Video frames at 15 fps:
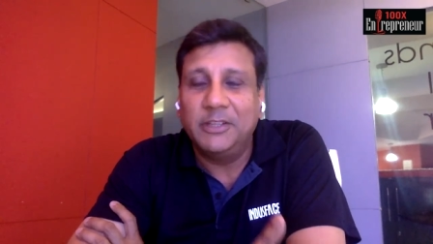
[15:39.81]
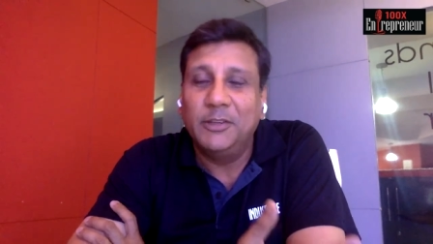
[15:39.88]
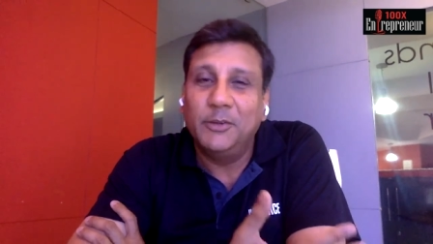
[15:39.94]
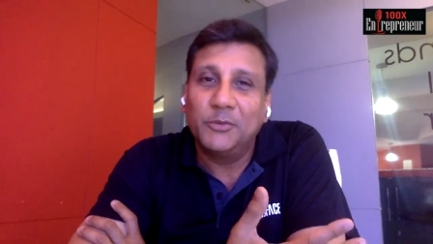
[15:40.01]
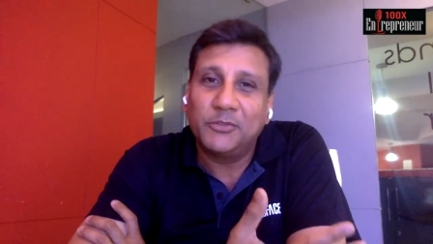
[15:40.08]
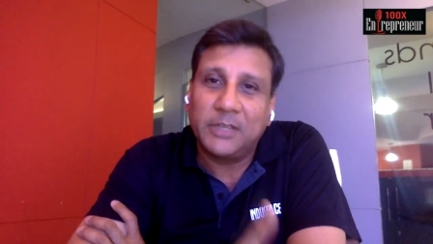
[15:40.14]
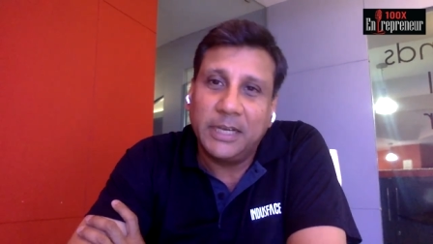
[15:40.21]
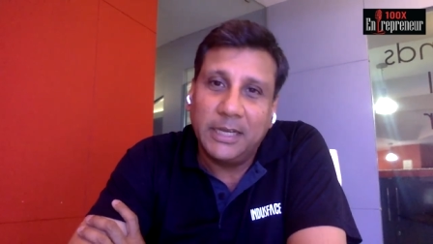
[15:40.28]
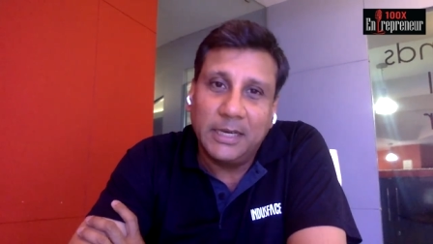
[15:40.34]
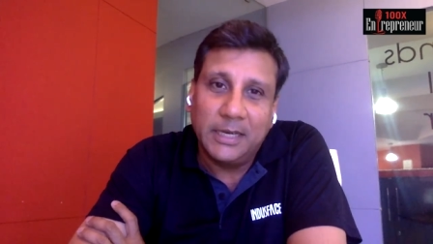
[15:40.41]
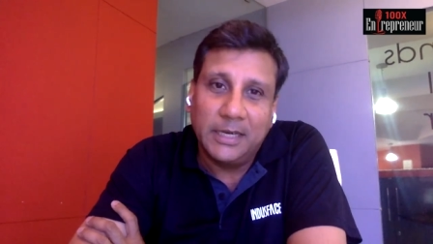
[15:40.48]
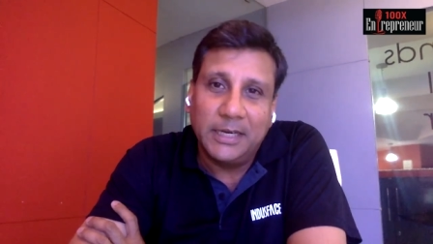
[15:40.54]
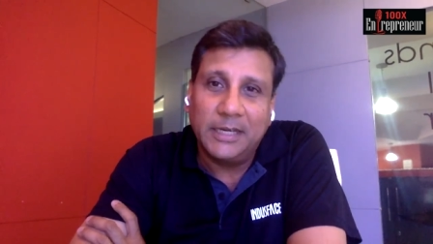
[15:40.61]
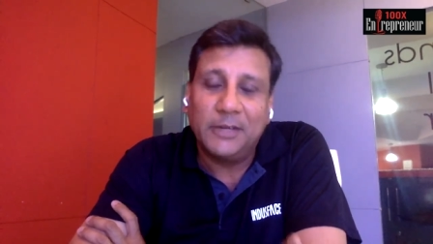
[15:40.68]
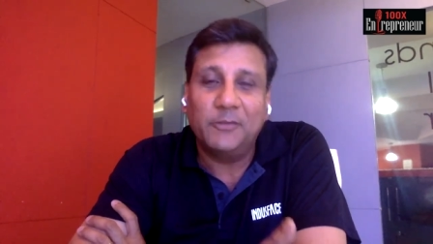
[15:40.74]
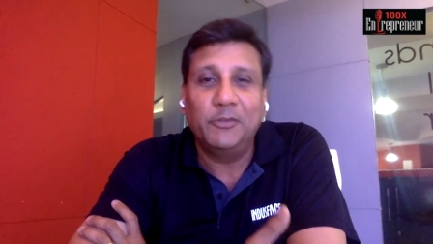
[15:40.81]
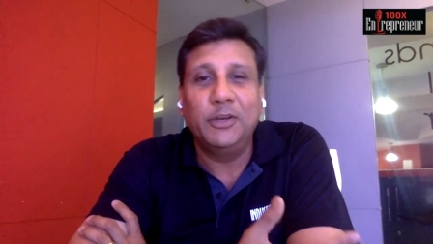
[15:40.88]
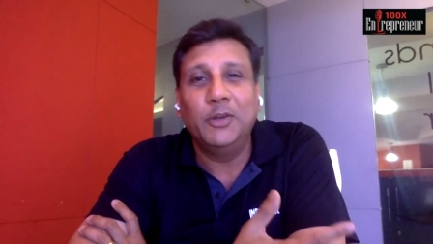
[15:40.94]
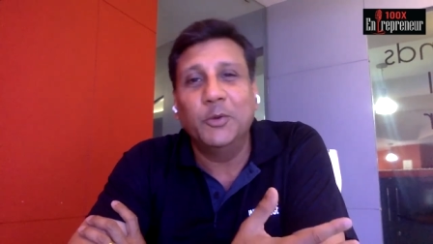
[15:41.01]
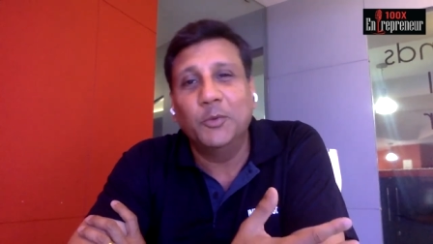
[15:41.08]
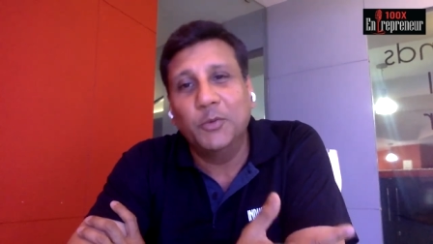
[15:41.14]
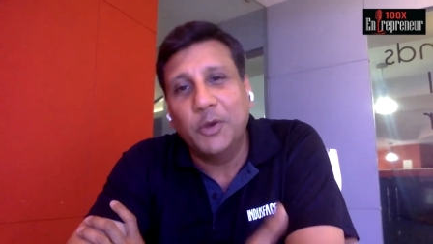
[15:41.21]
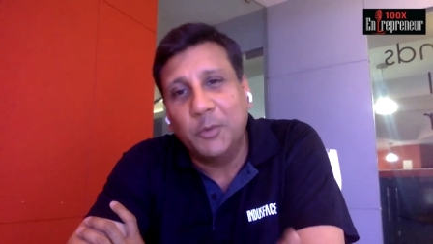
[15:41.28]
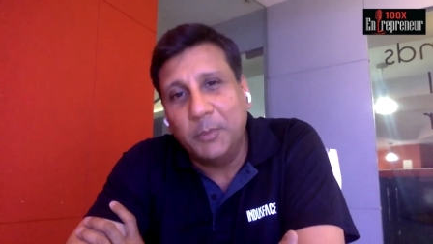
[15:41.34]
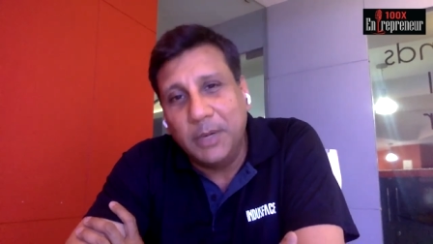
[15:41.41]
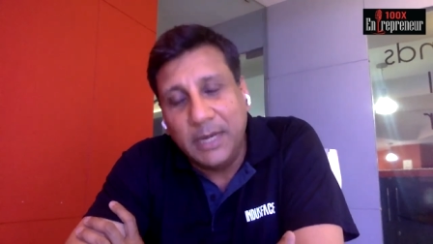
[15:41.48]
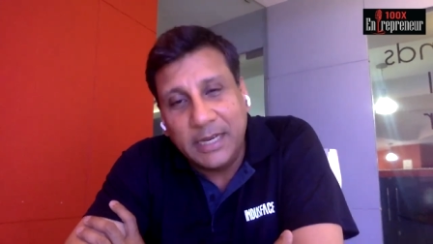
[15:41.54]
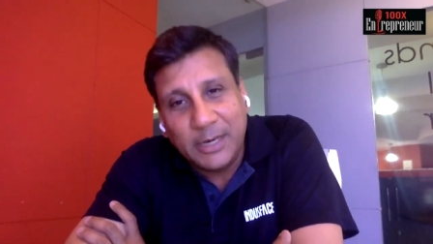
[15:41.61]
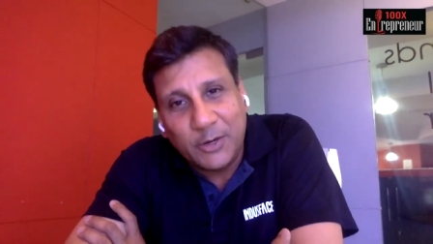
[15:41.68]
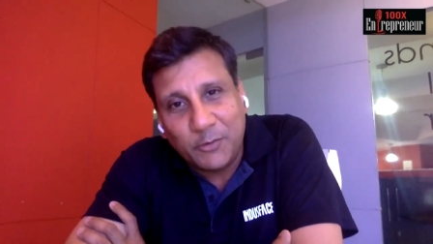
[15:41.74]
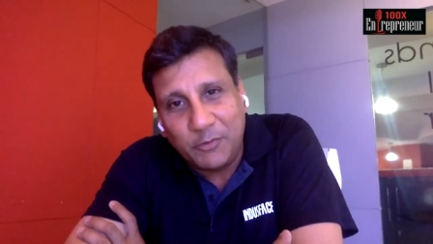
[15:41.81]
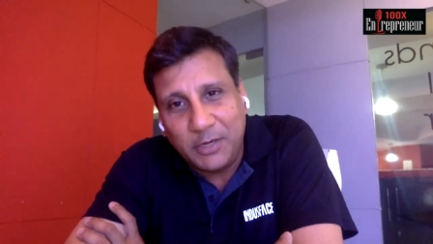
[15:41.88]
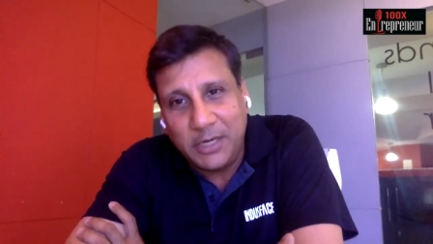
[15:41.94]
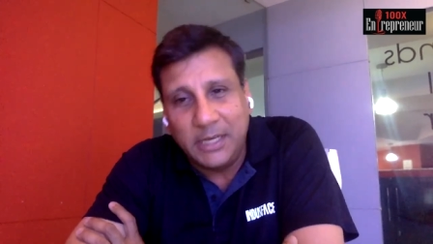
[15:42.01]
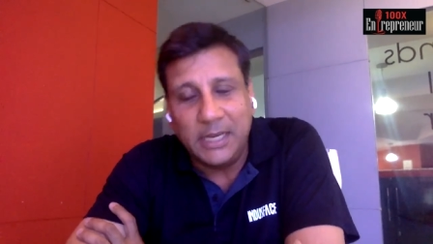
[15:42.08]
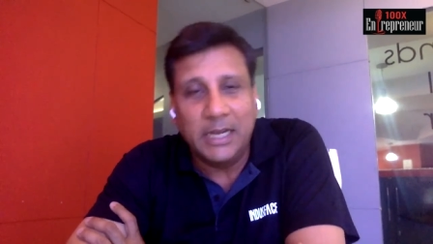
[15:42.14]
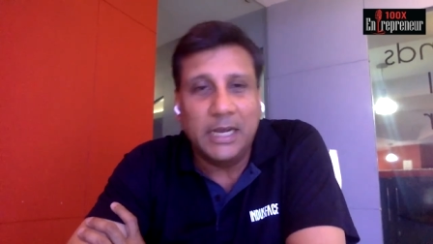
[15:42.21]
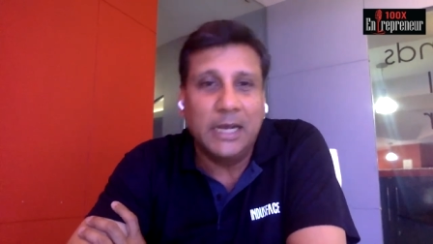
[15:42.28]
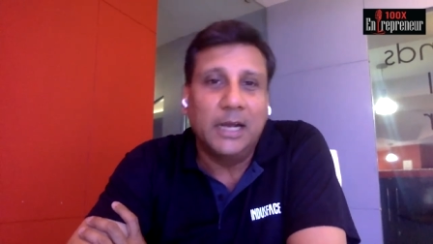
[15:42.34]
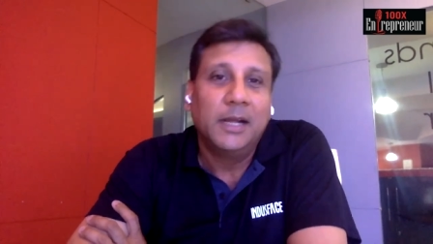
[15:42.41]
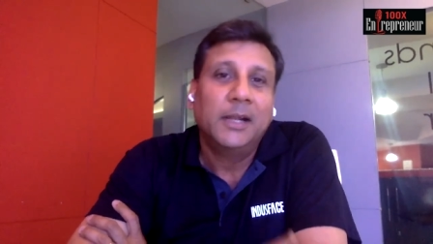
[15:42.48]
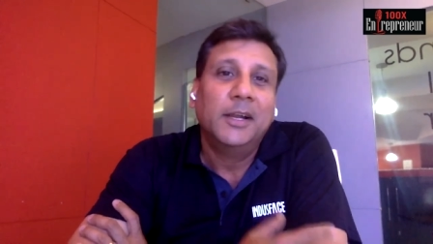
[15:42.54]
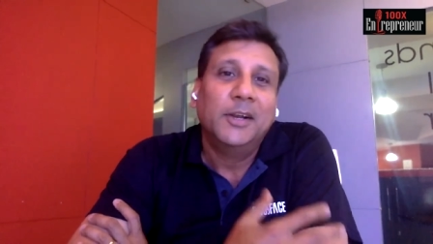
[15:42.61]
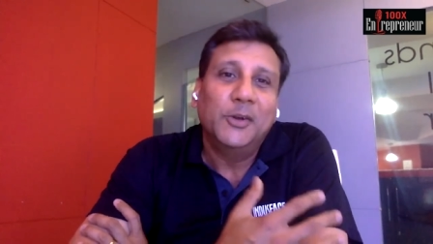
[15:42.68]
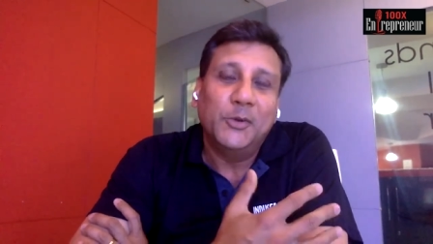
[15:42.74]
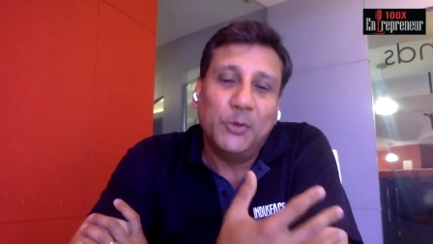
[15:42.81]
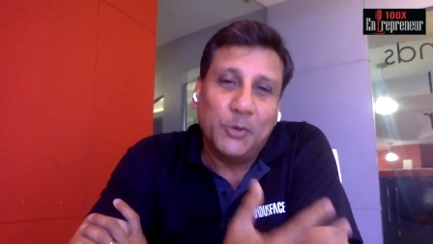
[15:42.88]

Did you scale it? We are building out of India.